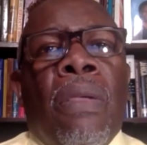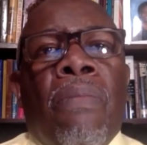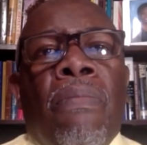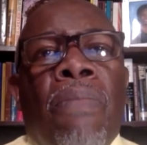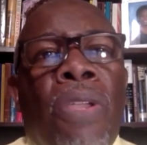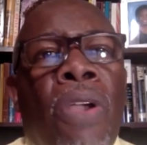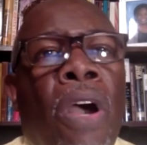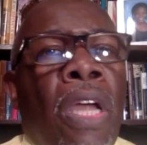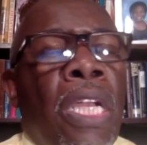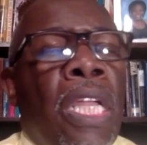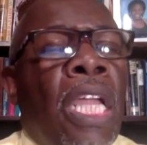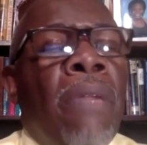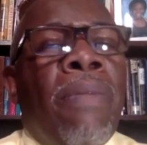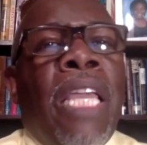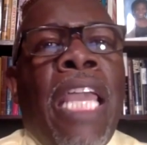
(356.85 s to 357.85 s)
beyond
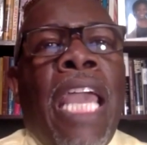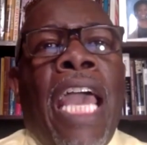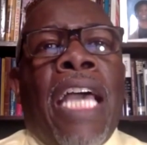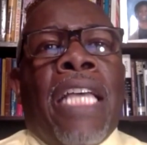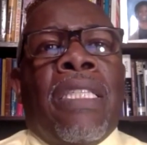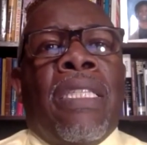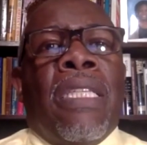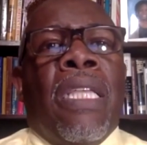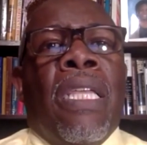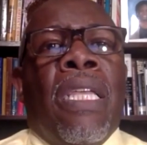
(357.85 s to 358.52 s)
MCAS